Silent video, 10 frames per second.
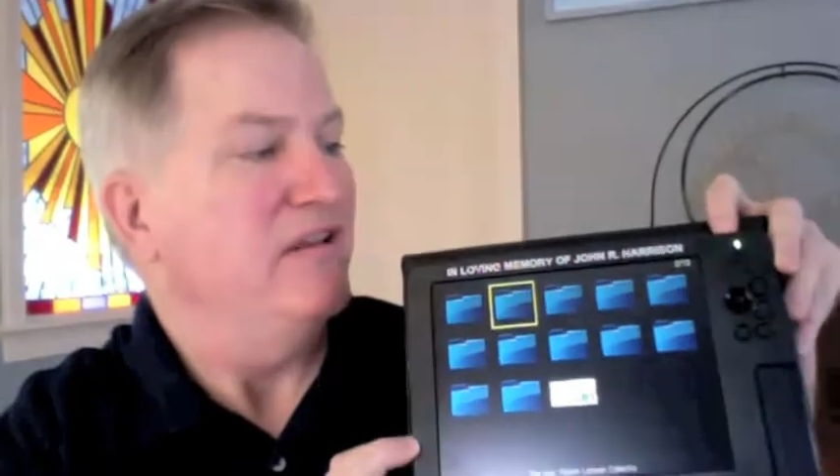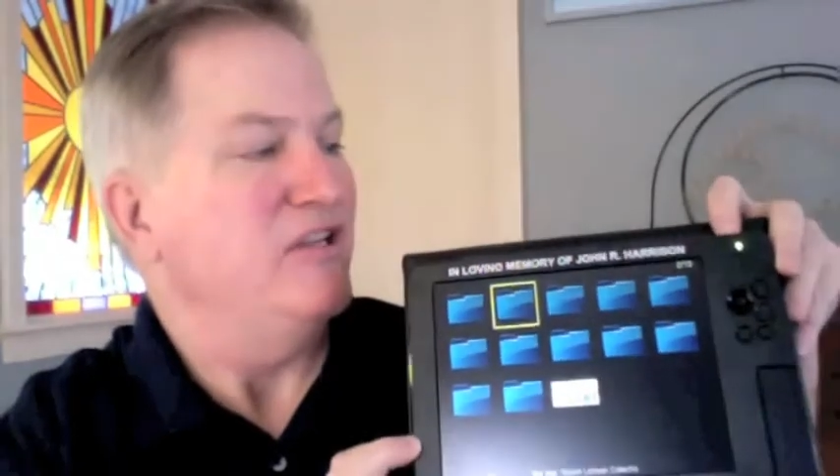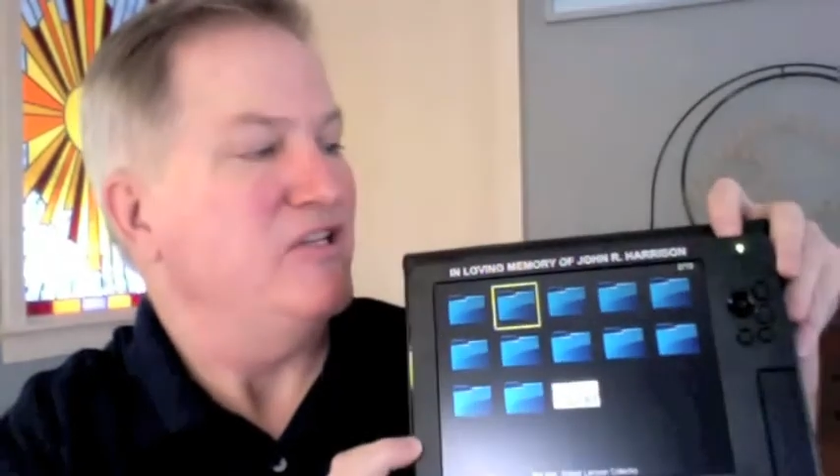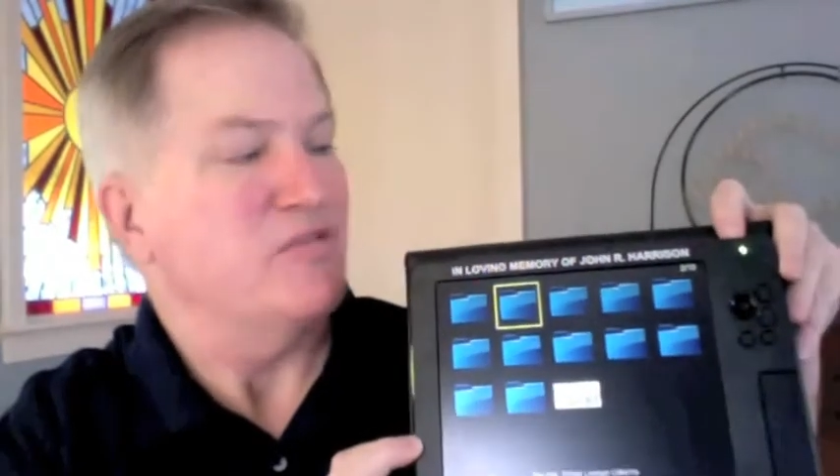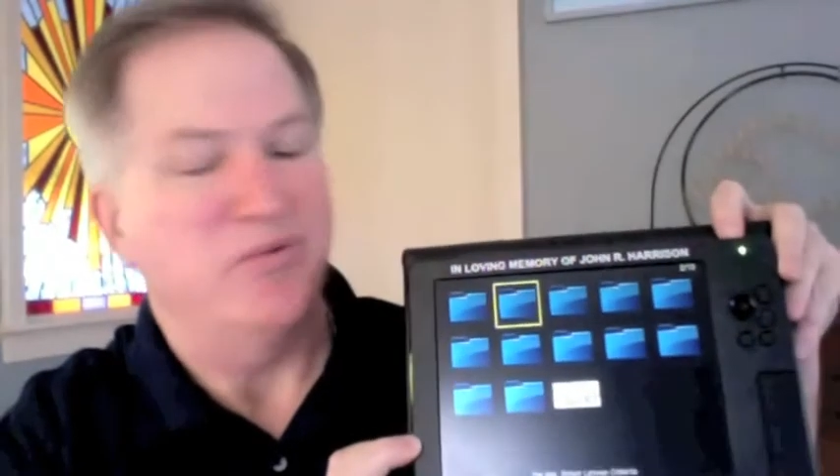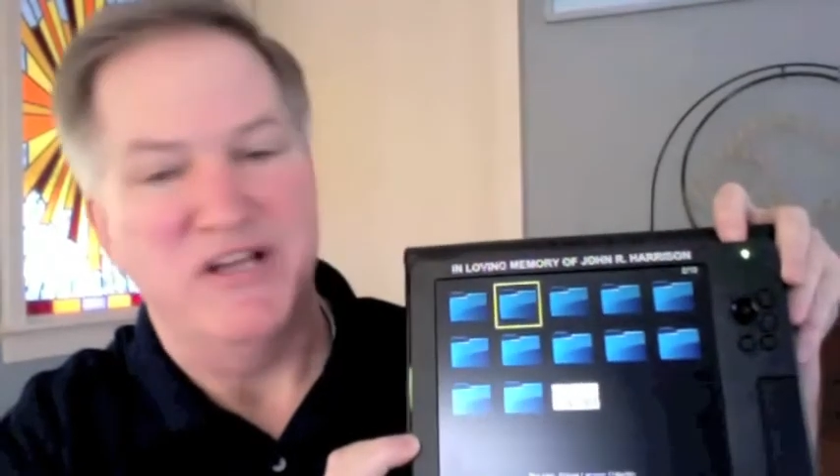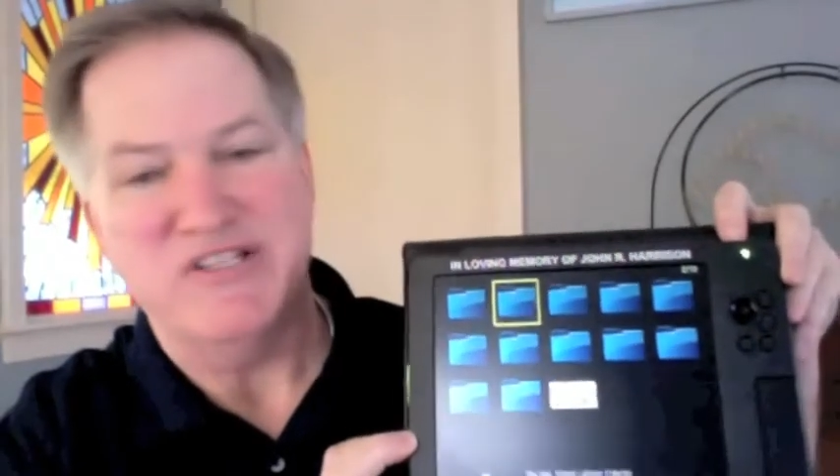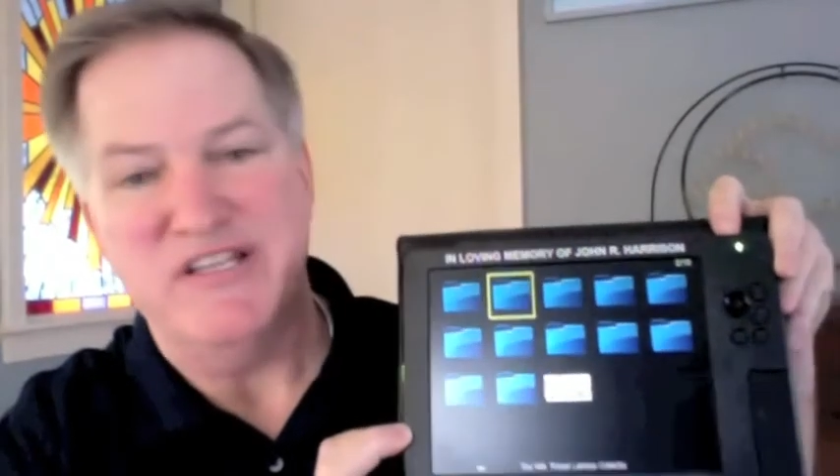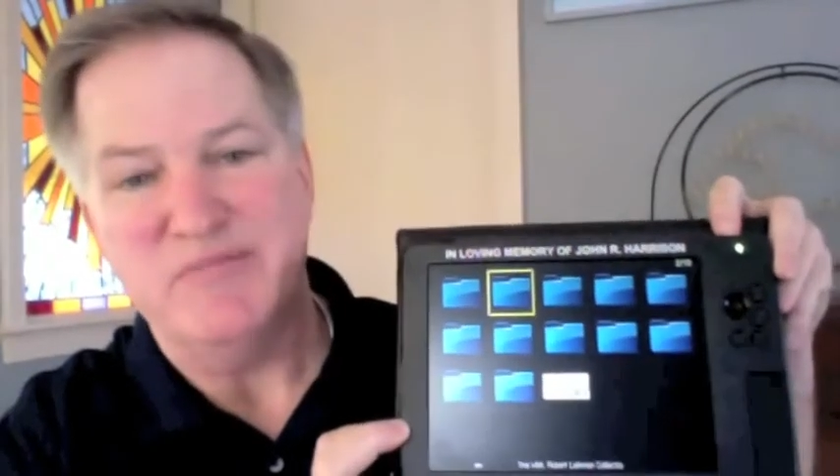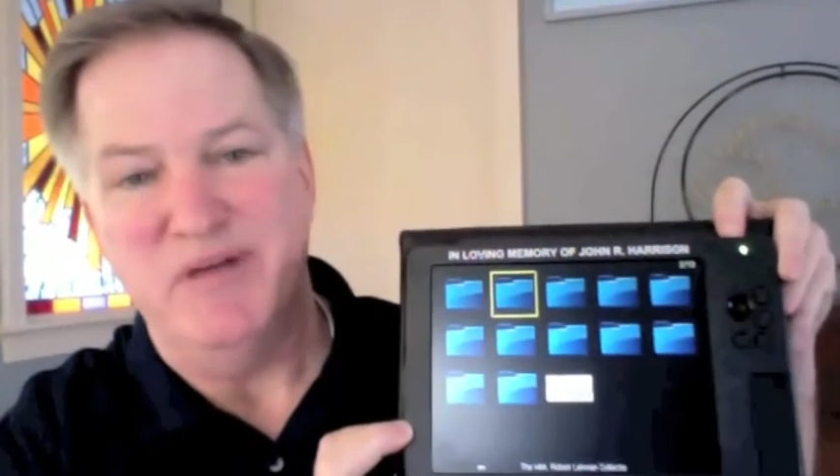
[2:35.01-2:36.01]
you just press
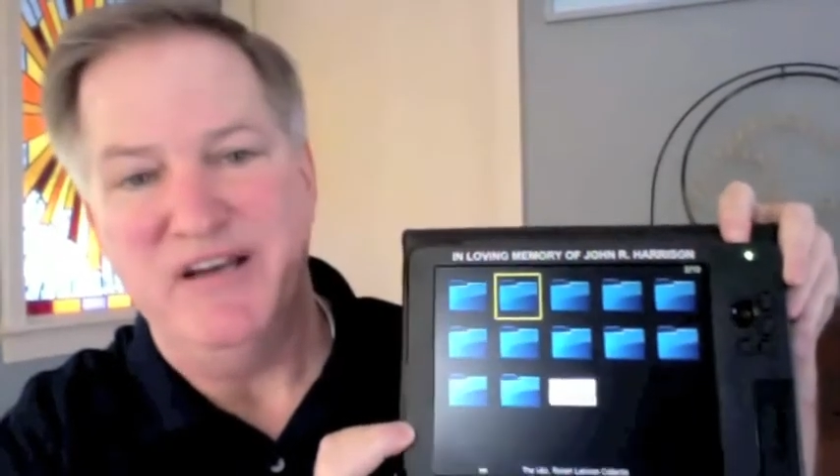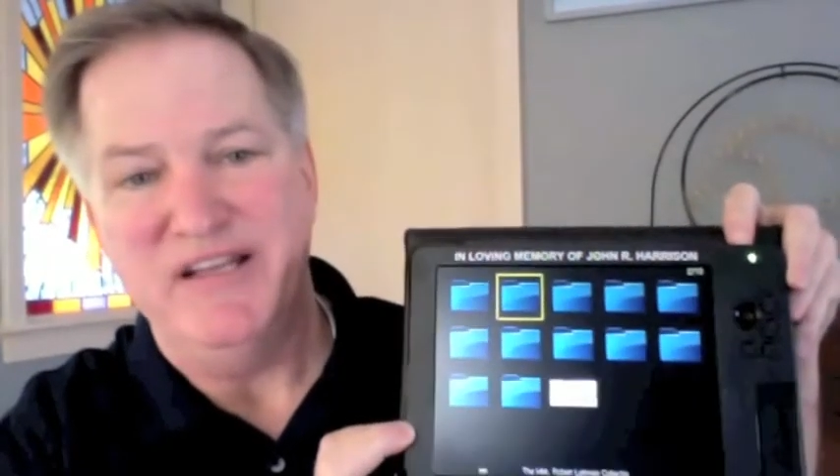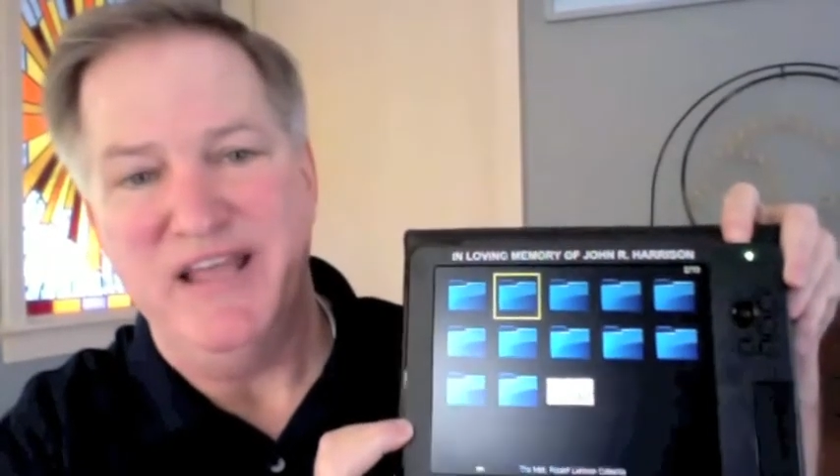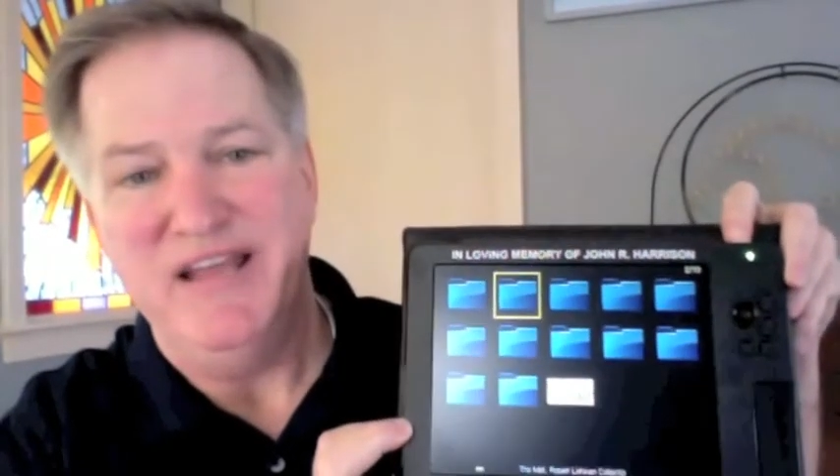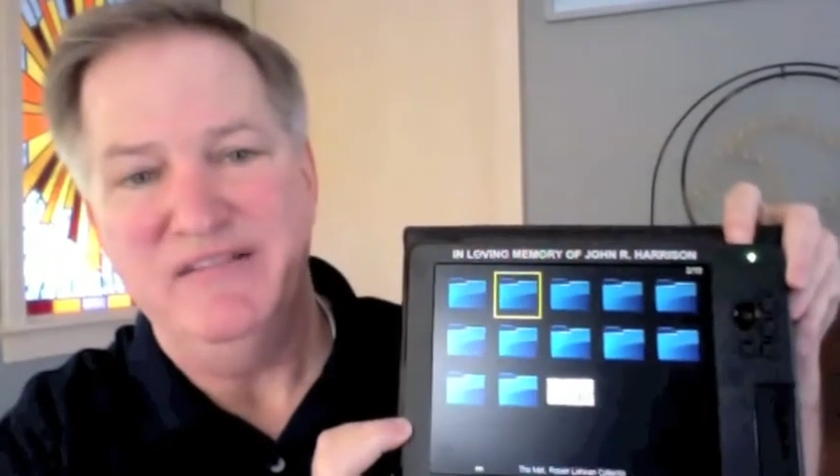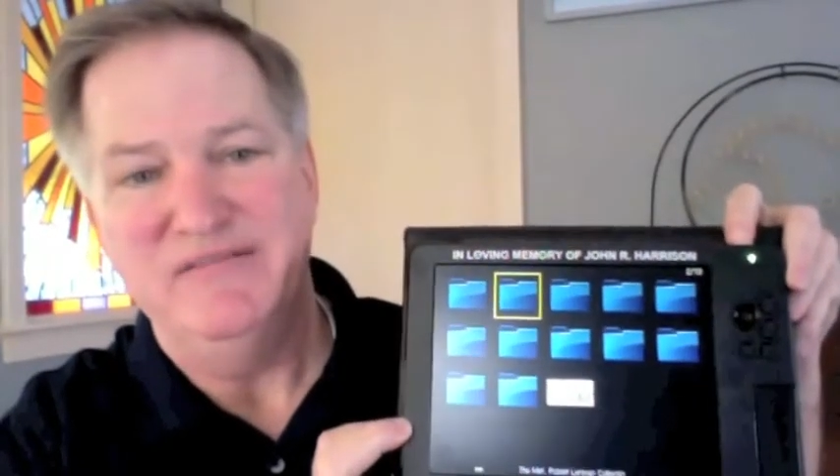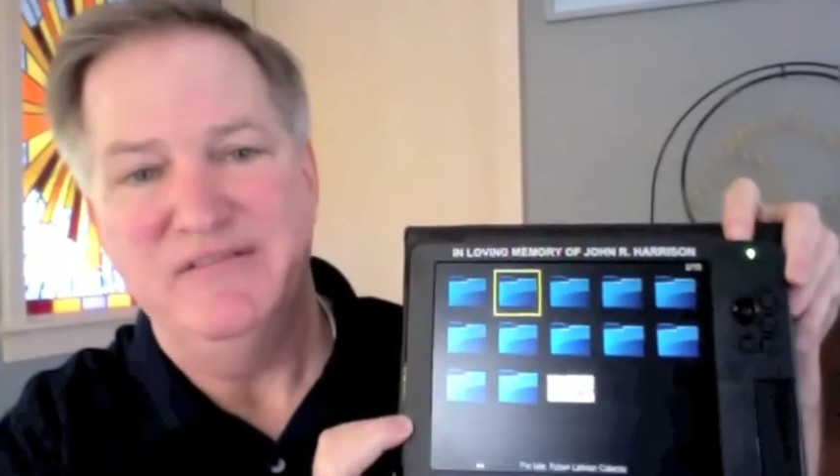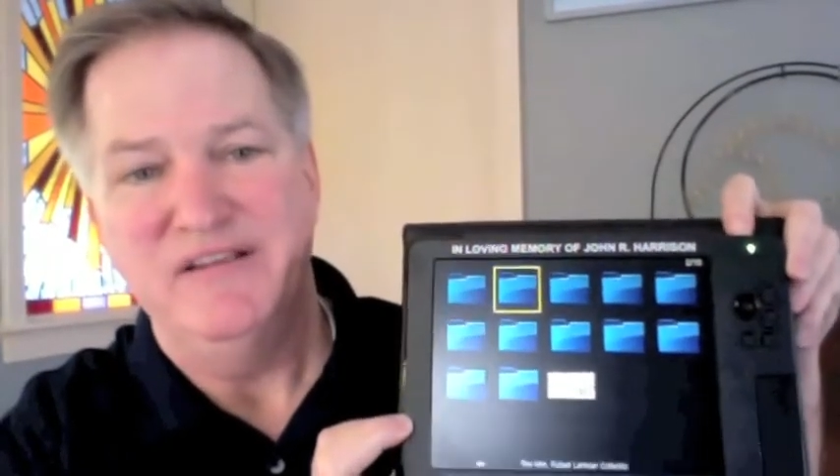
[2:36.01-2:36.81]
this button again,